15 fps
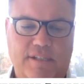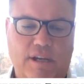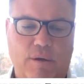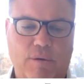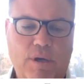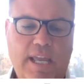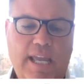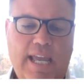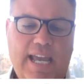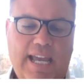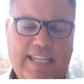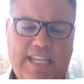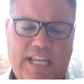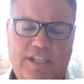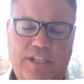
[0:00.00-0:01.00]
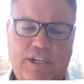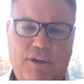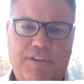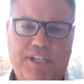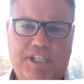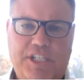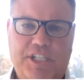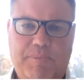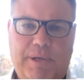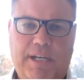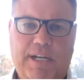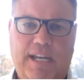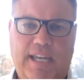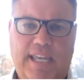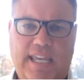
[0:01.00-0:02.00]
So this has been
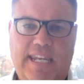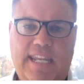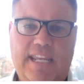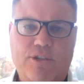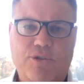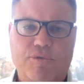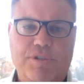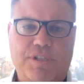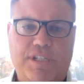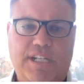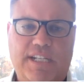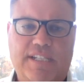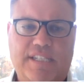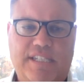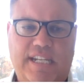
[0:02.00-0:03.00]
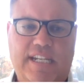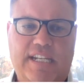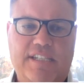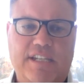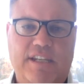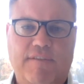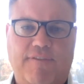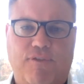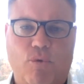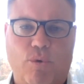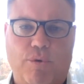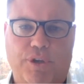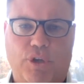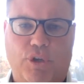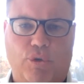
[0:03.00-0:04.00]
an interesting season for
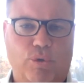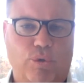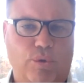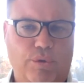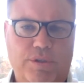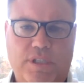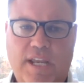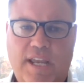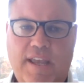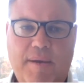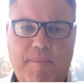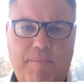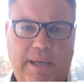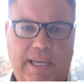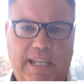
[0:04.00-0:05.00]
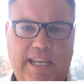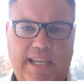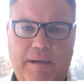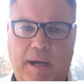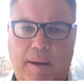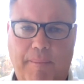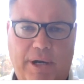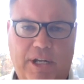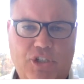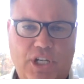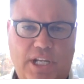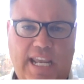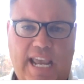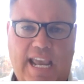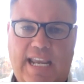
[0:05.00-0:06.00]
the girls. Been in a bunch of
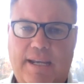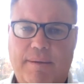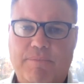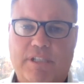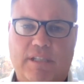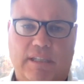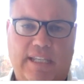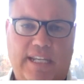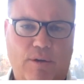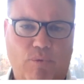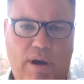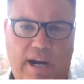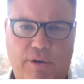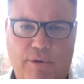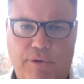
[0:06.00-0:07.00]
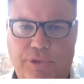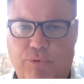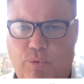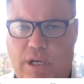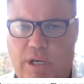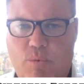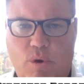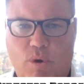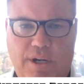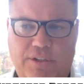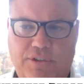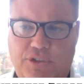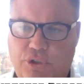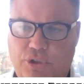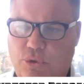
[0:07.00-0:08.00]
games, league record
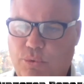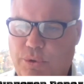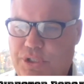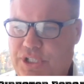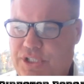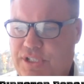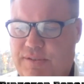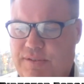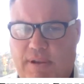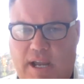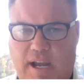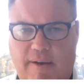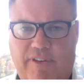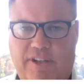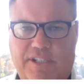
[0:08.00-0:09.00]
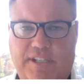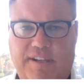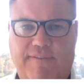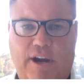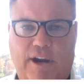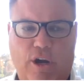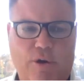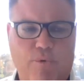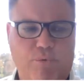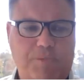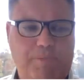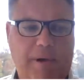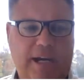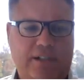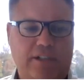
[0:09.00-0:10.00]
3-1-2, which is obviously very
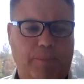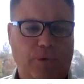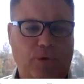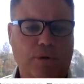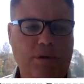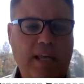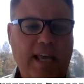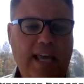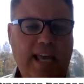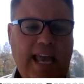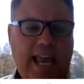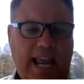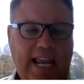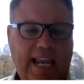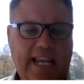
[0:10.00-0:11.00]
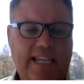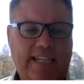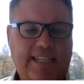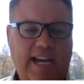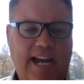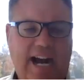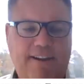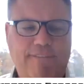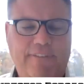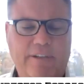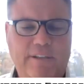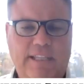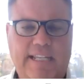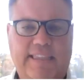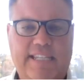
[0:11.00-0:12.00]
respectable. And I feel
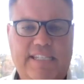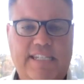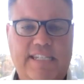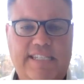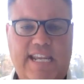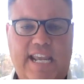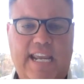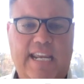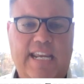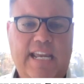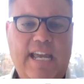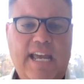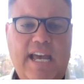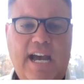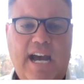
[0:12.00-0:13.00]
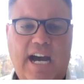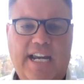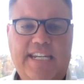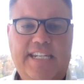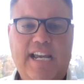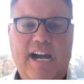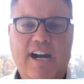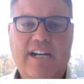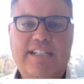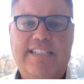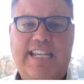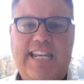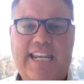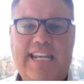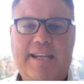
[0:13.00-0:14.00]
like this is a young
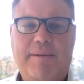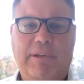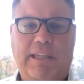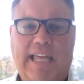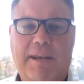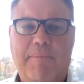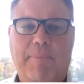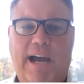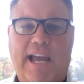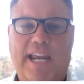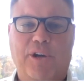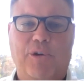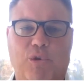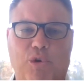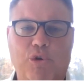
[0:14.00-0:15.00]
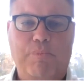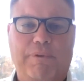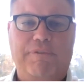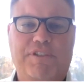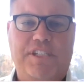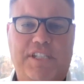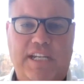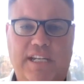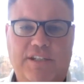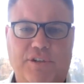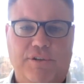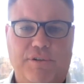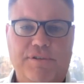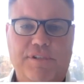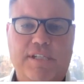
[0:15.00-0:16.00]
team led by a group of
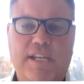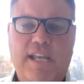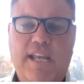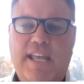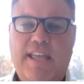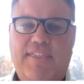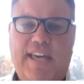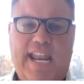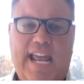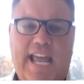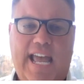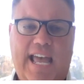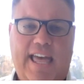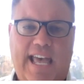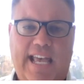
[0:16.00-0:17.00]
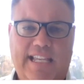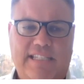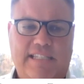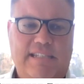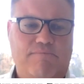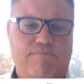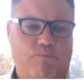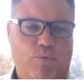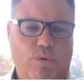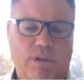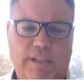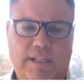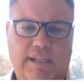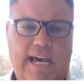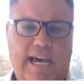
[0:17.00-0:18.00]
seniors that has
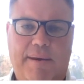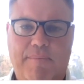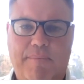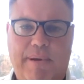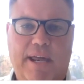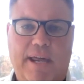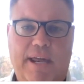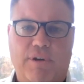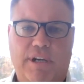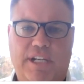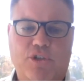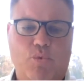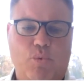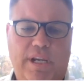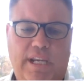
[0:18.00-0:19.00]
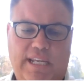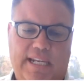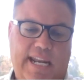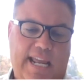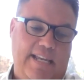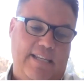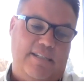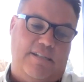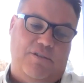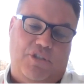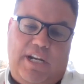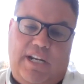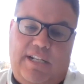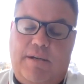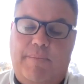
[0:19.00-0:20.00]
really gotten better each week and has a
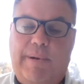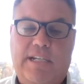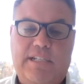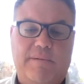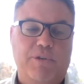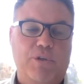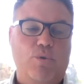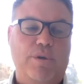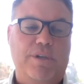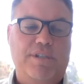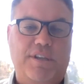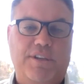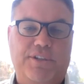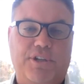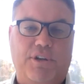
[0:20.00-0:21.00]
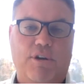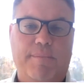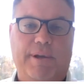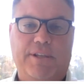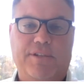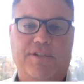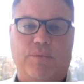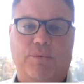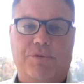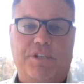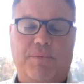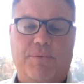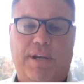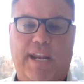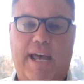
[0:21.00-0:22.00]
chance to make some noise in the tournament. So we'll see
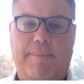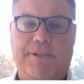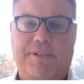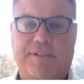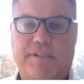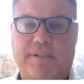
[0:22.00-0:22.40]
what happens.